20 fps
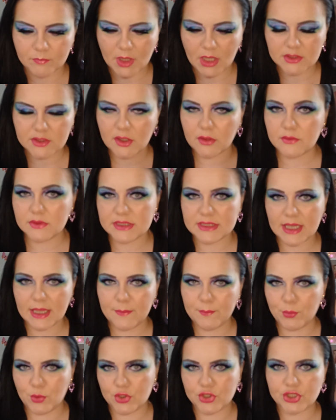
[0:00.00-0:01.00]
don't
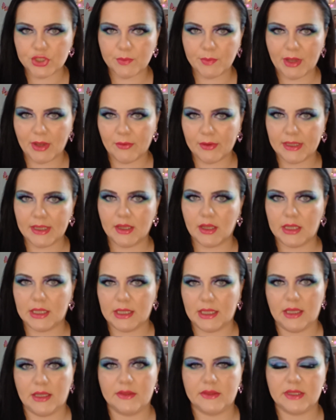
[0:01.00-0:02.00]
say much about it
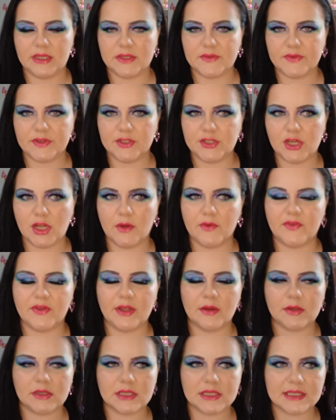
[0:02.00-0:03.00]
in this video. I
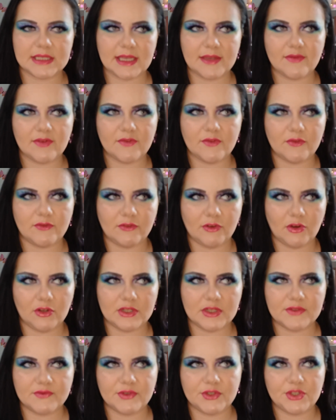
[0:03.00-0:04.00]
think I'm going to save it for
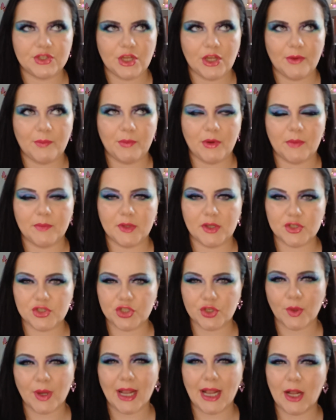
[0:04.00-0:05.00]
Friday's video, but I'm not
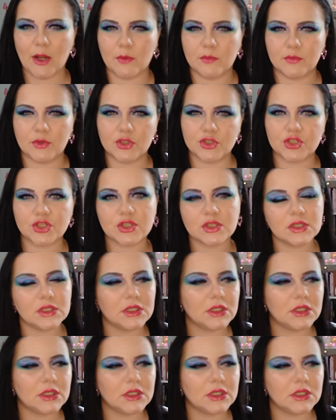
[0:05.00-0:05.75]
sure how much